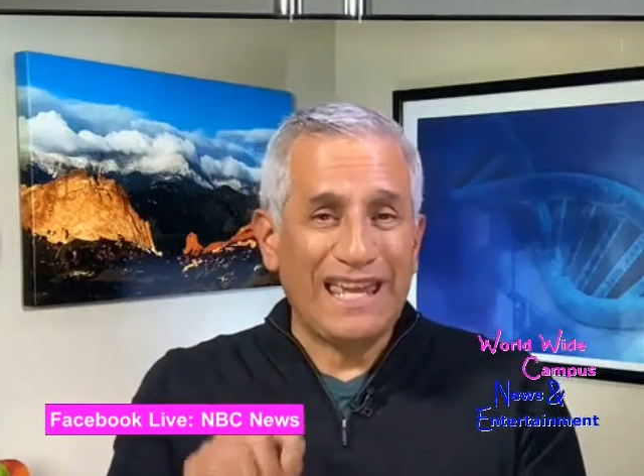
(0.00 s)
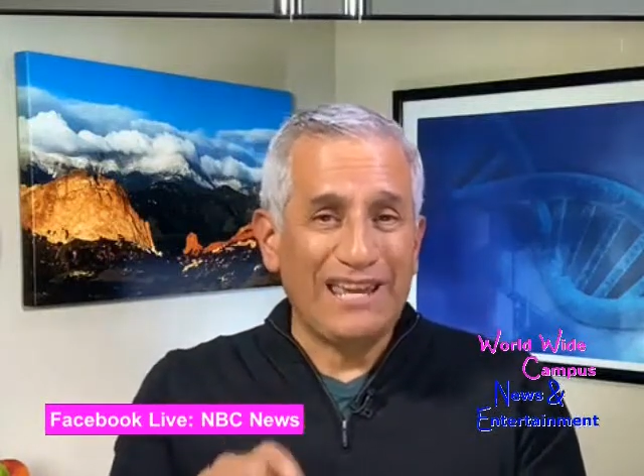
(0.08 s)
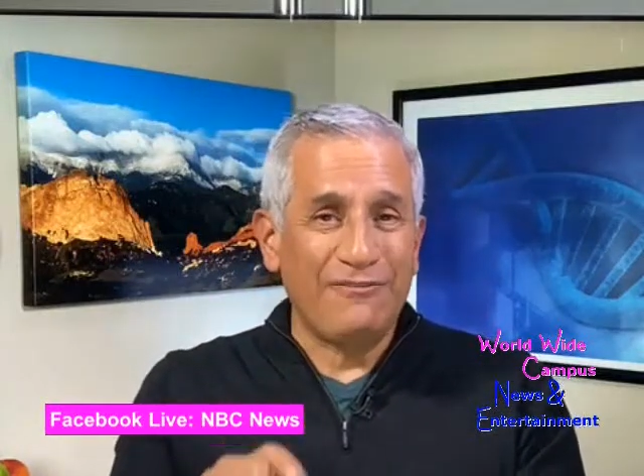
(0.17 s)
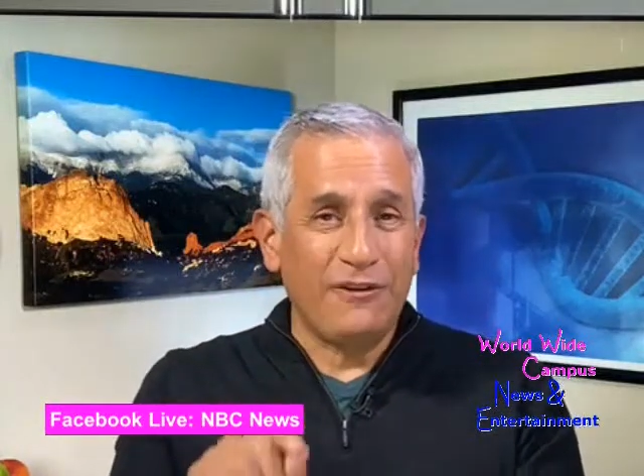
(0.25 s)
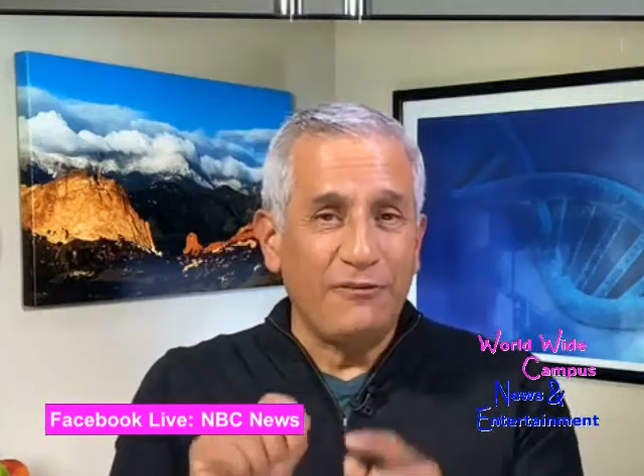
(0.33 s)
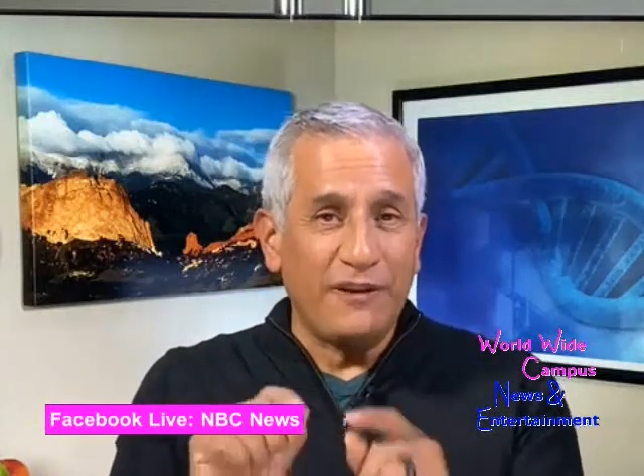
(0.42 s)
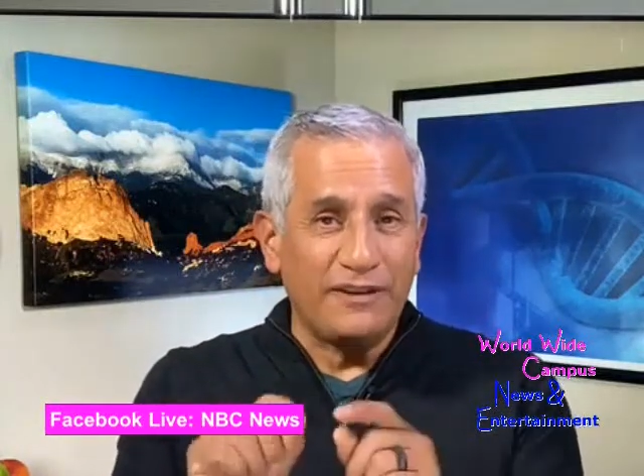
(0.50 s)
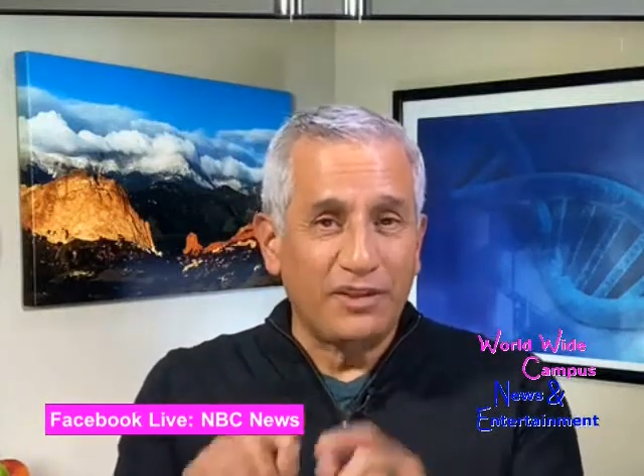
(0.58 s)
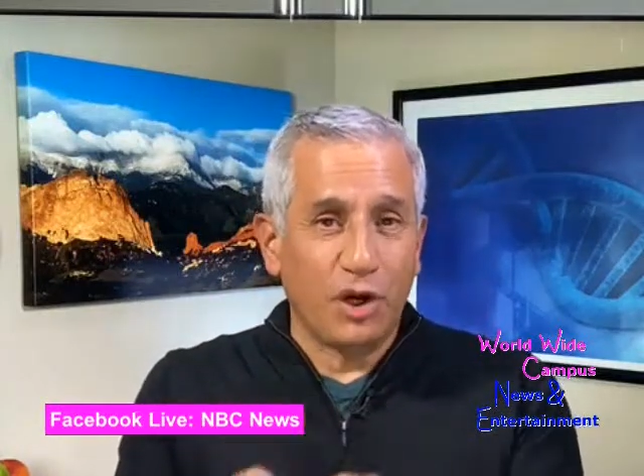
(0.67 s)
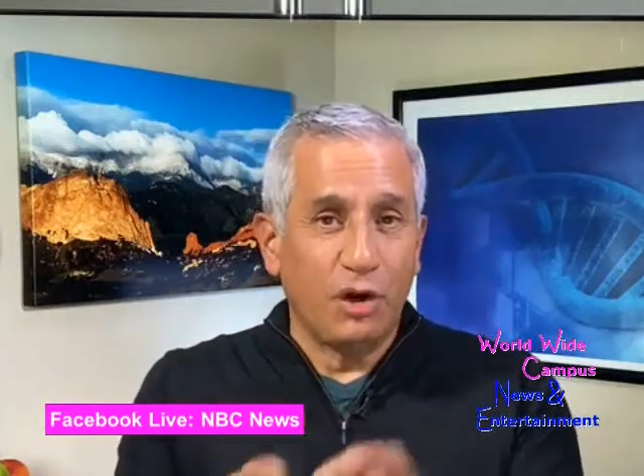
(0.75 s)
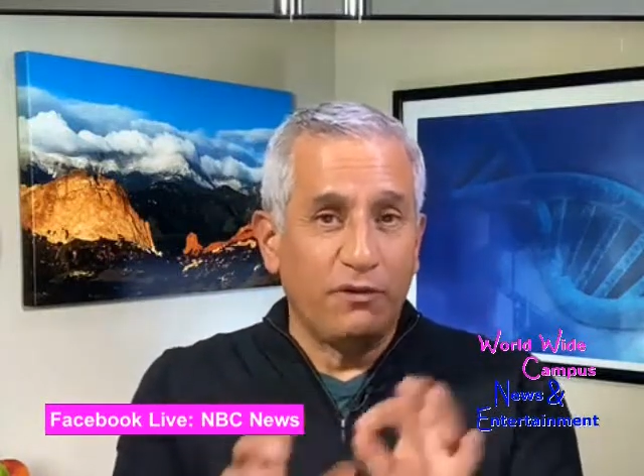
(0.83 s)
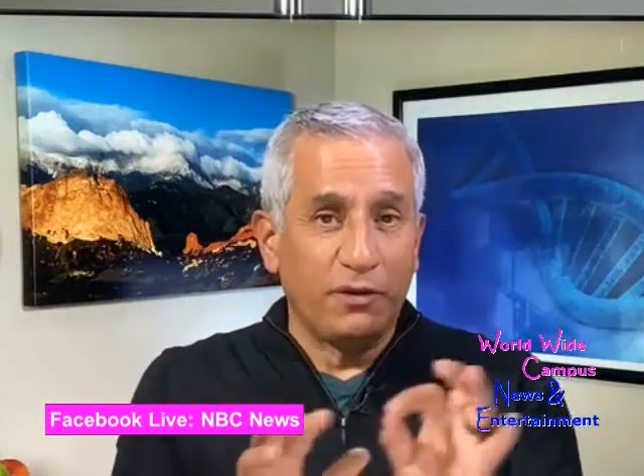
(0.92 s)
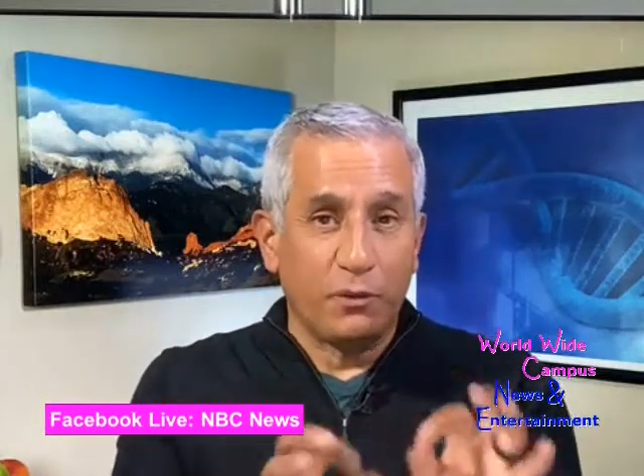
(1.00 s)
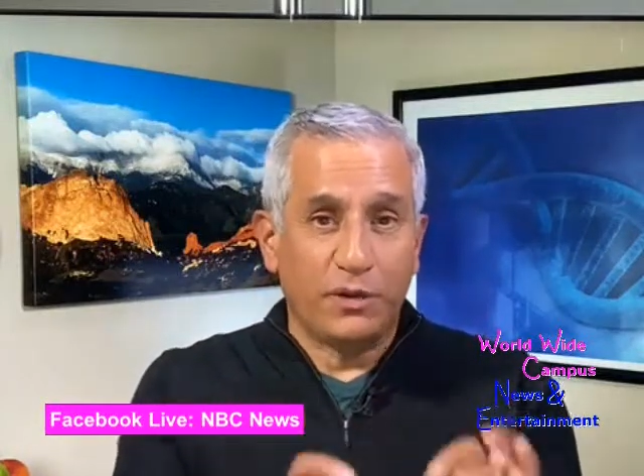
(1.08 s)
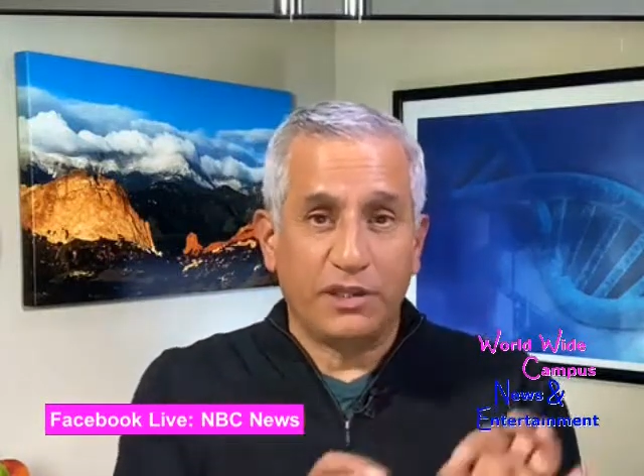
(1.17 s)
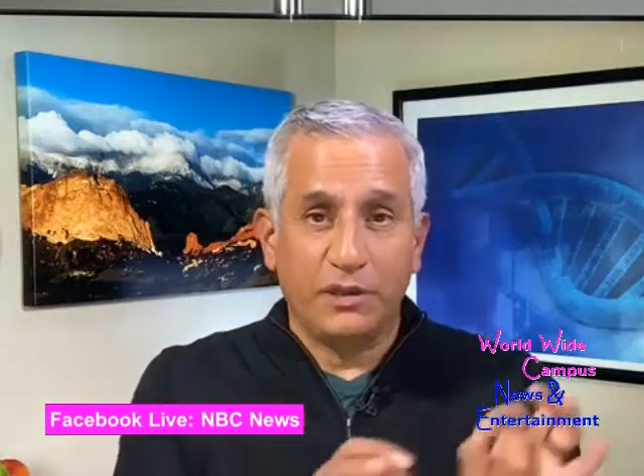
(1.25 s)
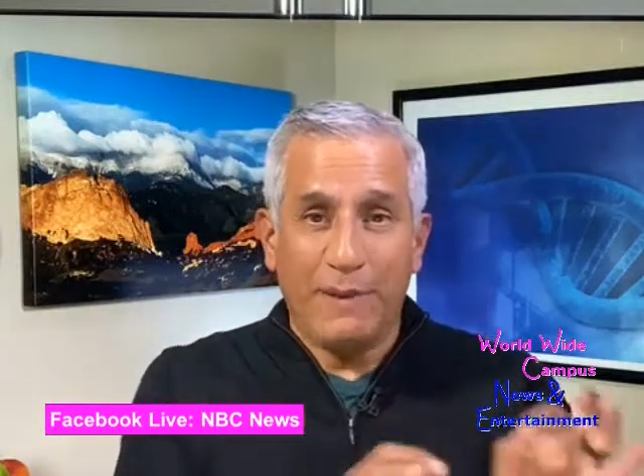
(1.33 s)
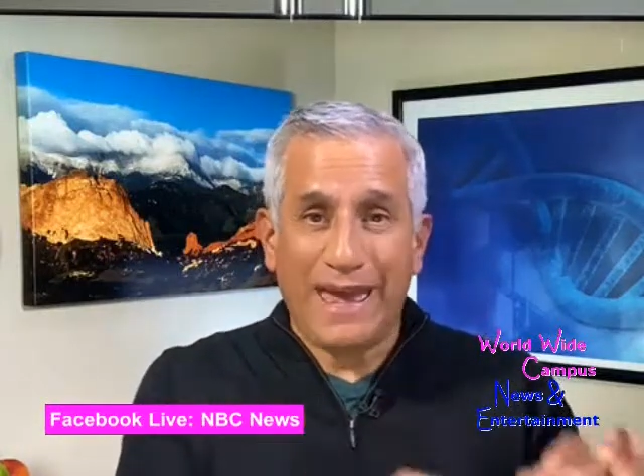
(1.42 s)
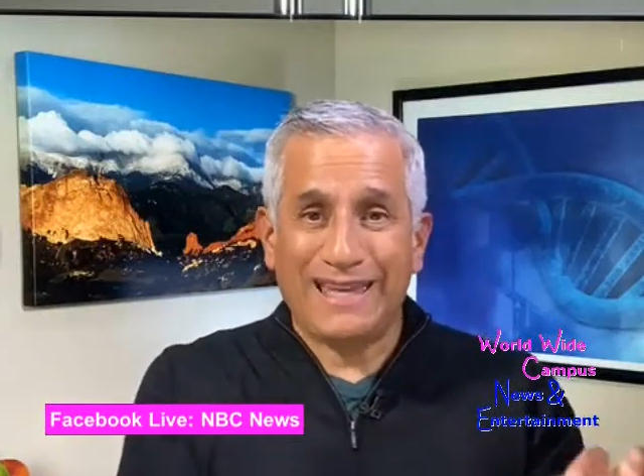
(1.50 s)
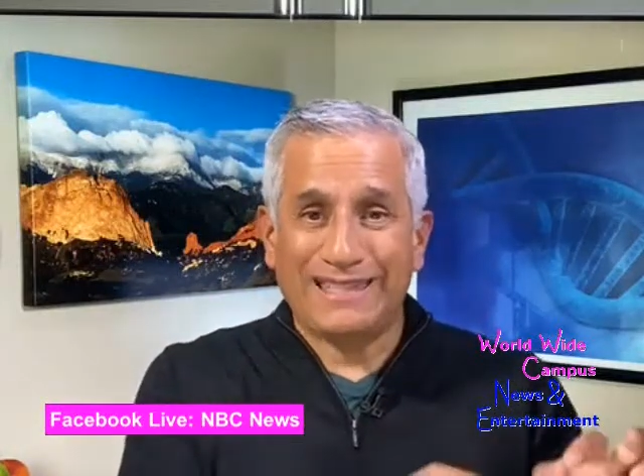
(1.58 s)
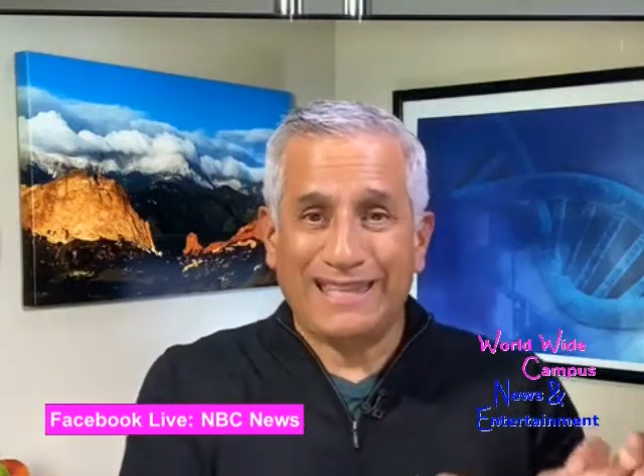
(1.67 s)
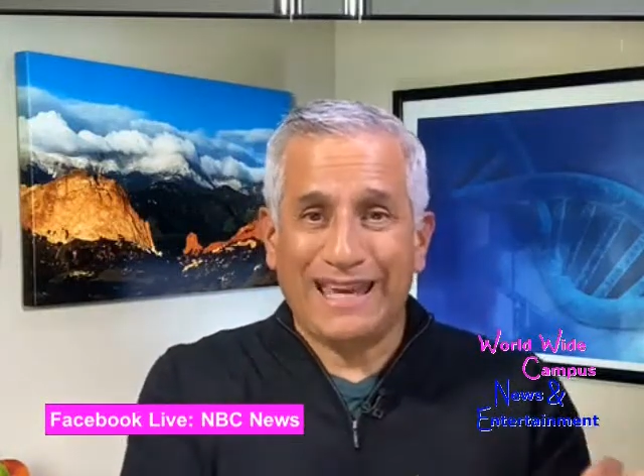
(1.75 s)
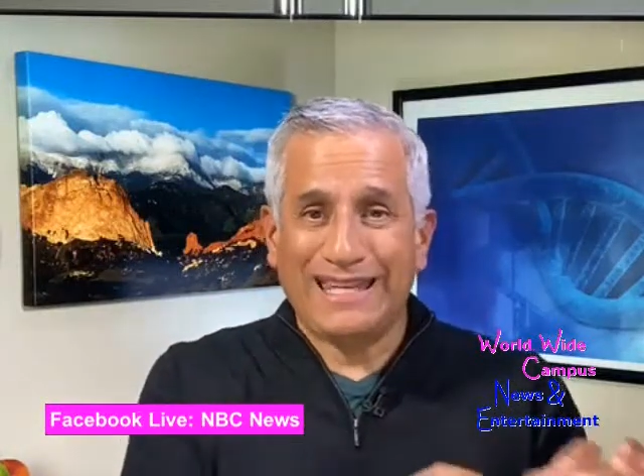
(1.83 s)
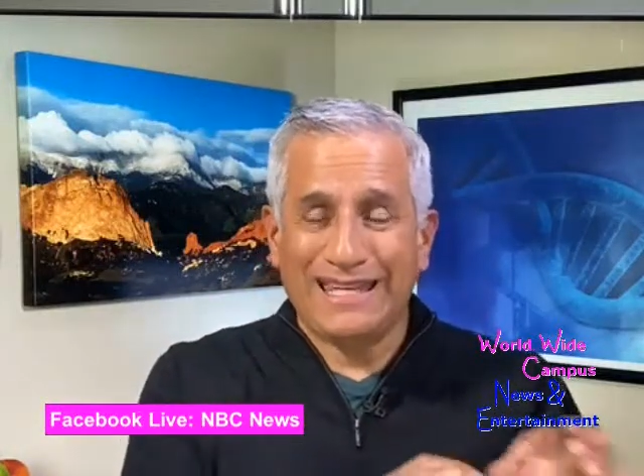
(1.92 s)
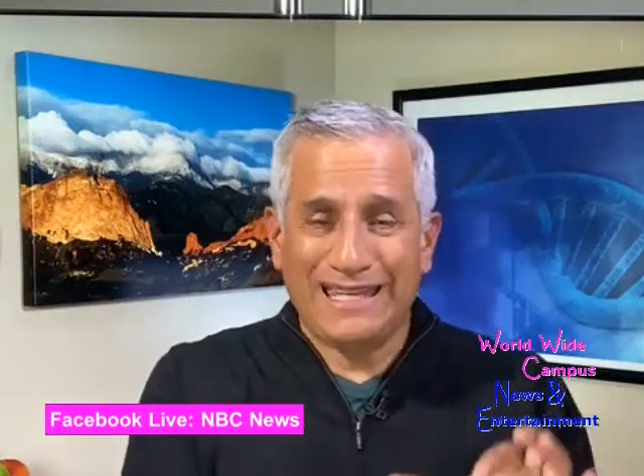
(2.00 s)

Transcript: If you've had COVID within the past 90